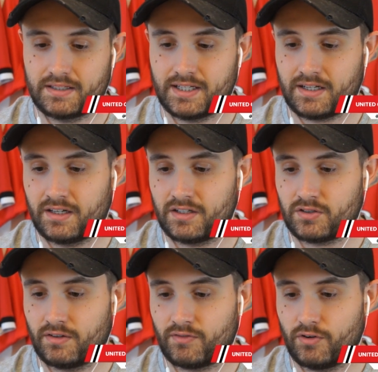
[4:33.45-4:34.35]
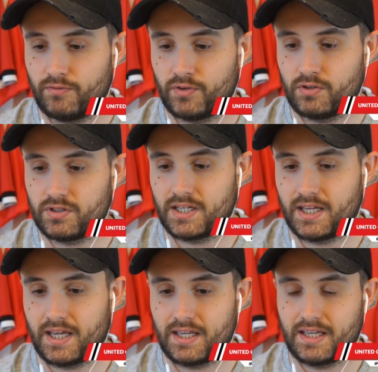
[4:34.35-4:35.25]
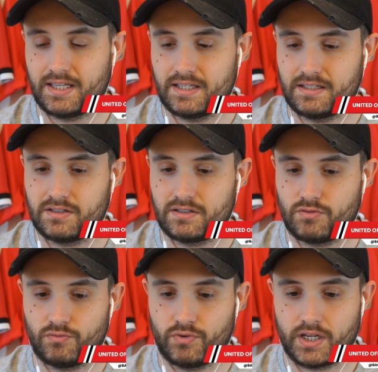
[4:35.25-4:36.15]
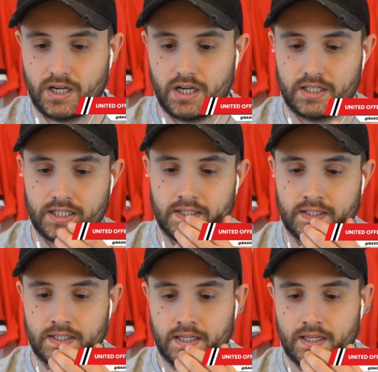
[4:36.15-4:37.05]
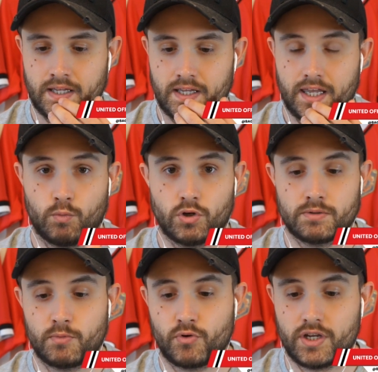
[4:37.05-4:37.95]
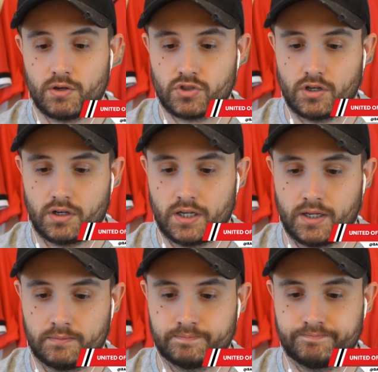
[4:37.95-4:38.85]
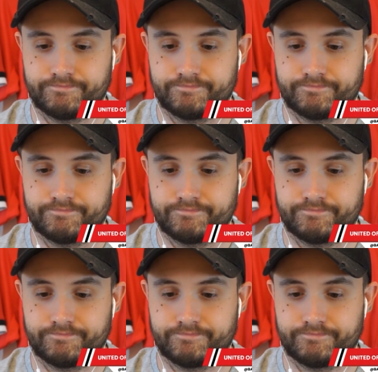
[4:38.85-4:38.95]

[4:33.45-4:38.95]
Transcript: The second article I've got for you today is regarding. It was a Mourinho um,